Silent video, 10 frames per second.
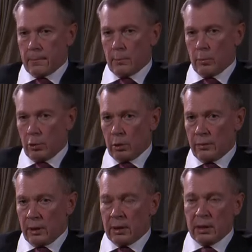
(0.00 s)
More
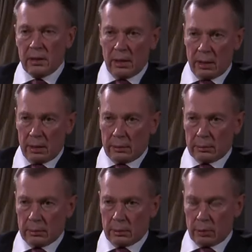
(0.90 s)
than a year
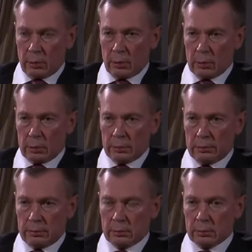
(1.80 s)
ago,
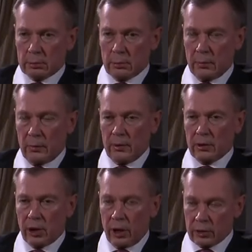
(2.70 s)
the
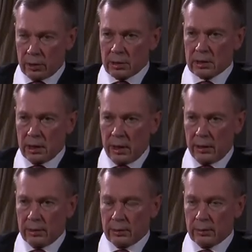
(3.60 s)
Russian
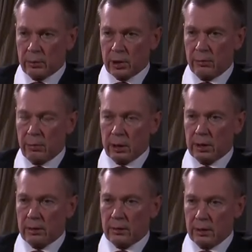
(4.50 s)
side
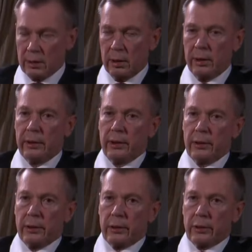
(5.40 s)
provided the
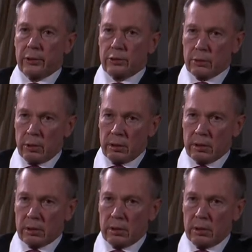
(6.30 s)

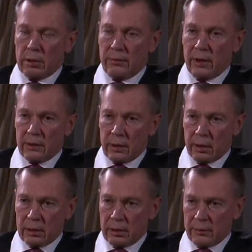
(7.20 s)
joint
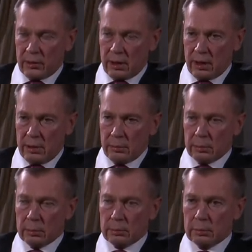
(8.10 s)
investigative team
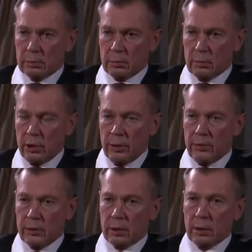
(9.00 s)

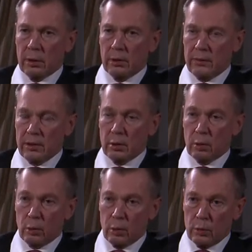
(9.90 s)
with the
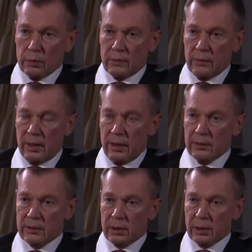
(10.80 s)
raw
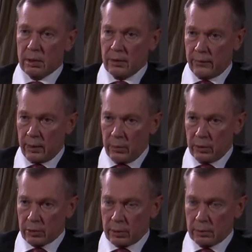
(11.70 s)
data
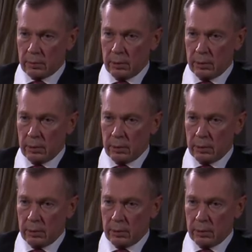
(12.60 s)
information,